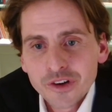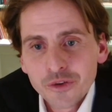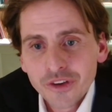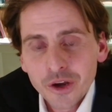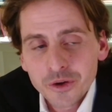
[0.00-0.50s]

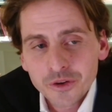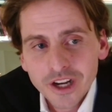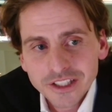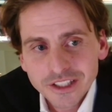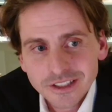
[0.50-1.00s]
real value
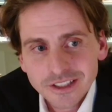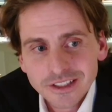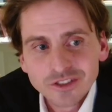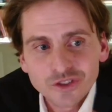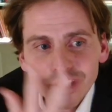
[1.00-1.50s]
creation
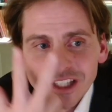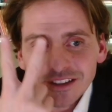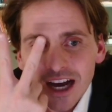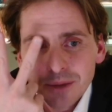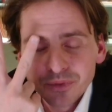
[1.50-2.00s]
in
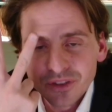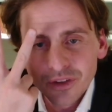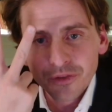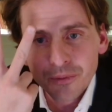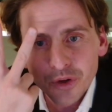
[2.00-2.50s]
three
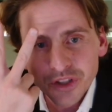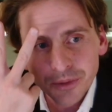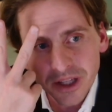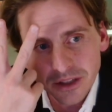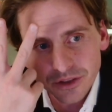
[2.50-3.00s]
types of
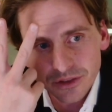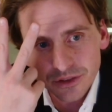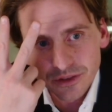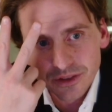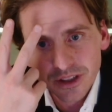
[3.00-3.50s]
emerging
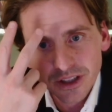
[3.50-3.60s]
managers.